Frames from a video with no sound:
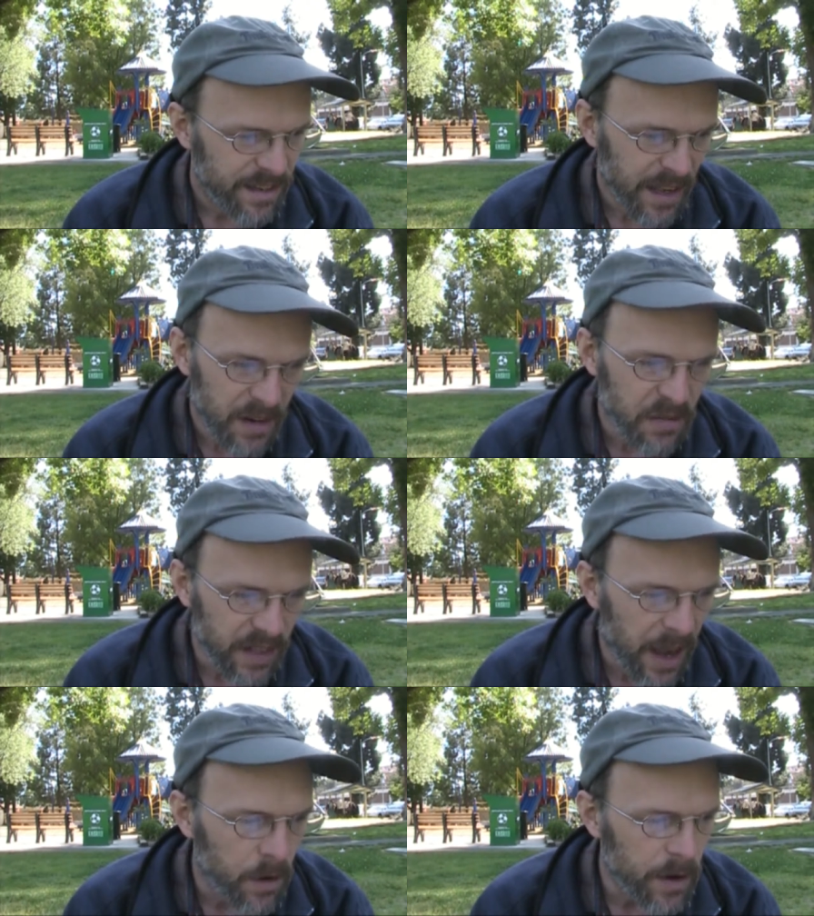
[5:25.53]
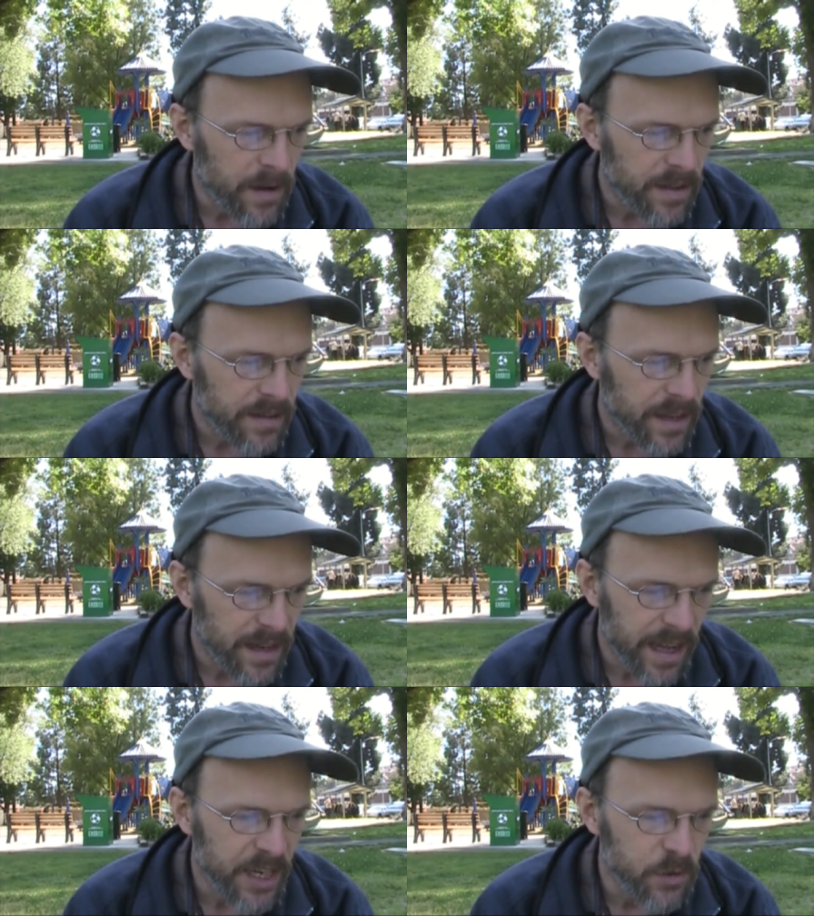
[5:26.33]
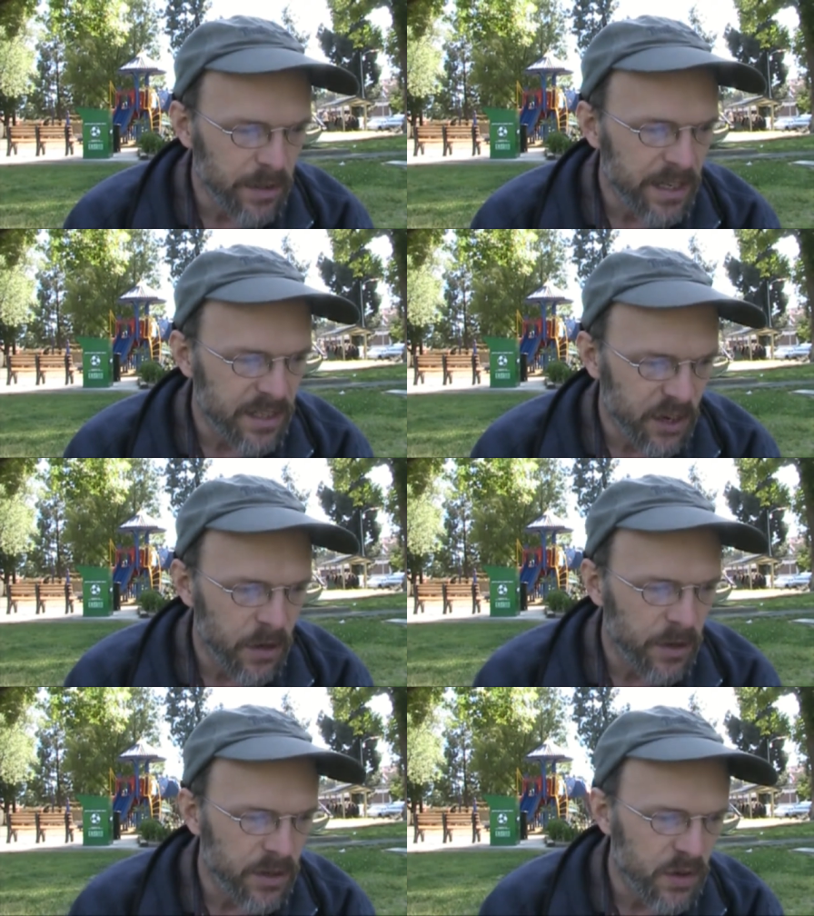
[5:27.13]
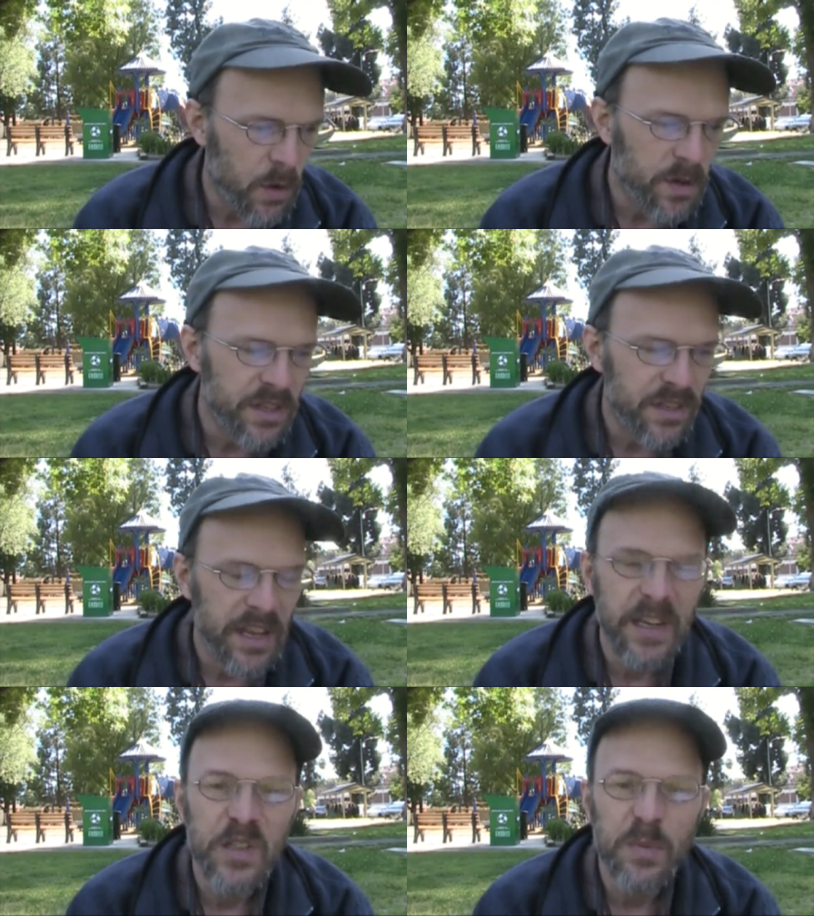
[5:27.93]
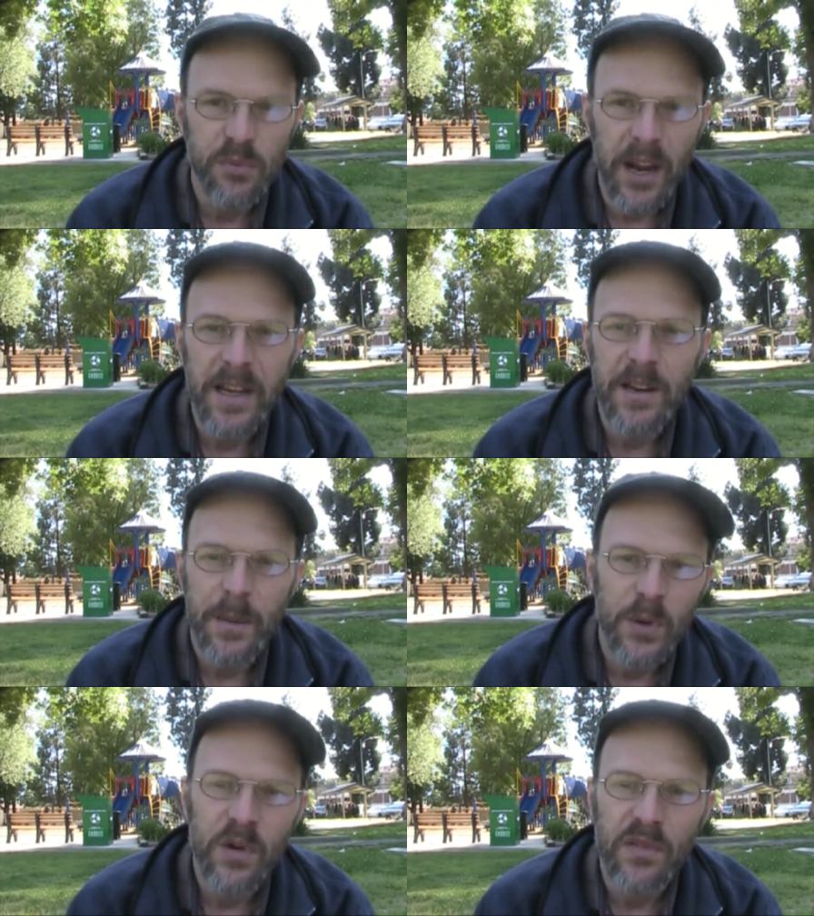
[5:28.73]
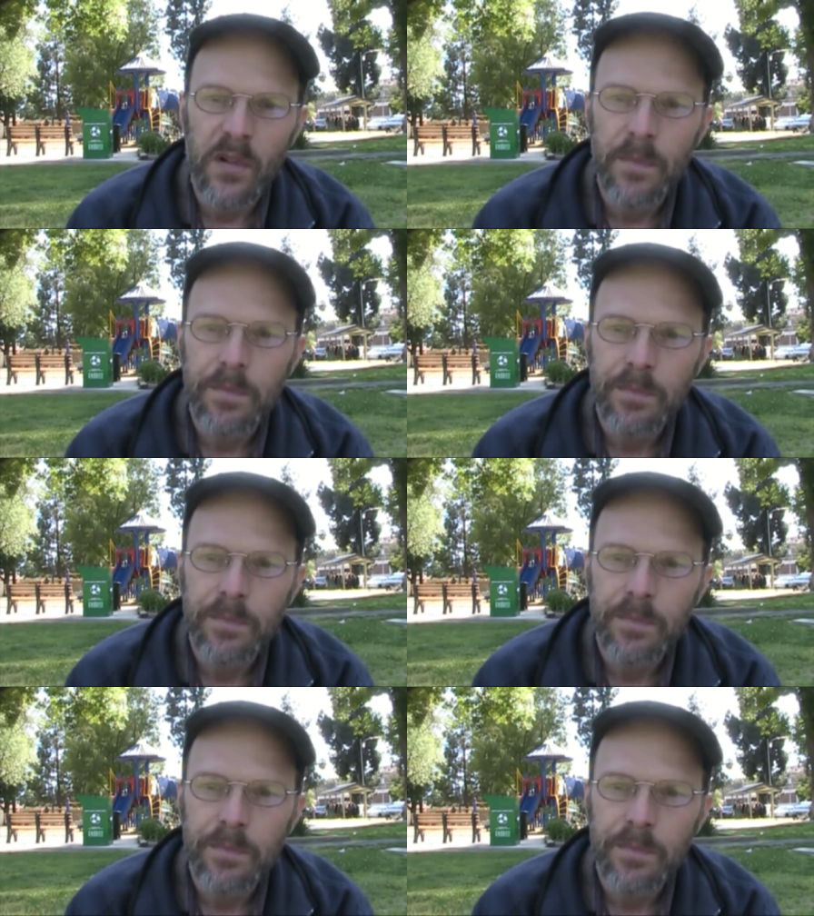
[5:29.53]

Like a flower, they naturally turn towards things bright and beautiful.